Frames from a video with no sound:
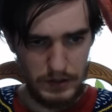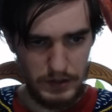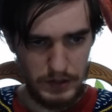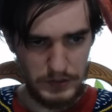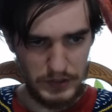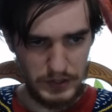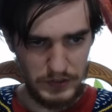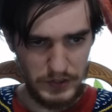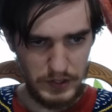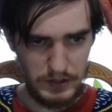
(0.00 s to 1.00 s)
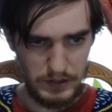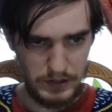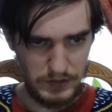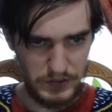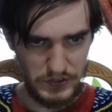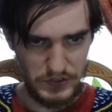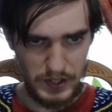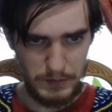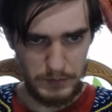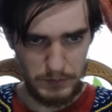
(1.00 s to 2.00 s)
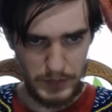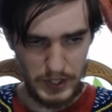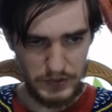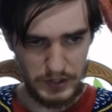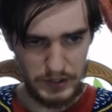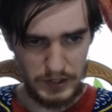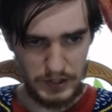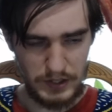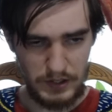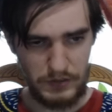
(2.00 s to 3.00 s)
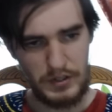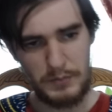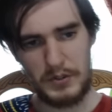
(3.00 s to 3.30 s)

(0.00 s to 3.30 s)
as you can see, yeah, it's the same basic concept.